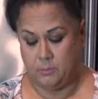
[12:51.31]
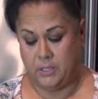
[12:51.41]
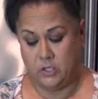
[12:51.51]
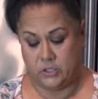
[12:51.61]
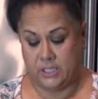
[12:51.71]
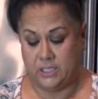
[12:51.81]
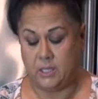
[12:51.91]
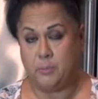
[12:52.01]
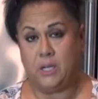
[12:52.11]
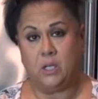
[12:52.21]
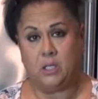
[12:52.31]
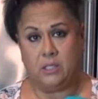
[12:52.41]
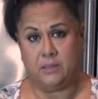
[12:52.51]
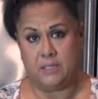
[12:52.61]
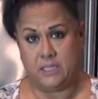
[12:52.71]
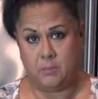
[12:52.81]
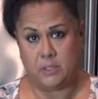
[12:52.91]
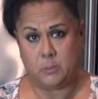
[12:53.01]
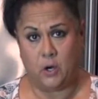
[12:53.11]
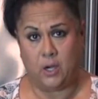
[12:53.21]
pierce it in the middle, in the
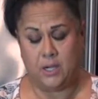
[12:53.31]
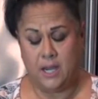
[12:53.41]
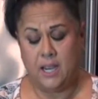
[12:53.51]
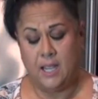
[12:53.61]
deepest part,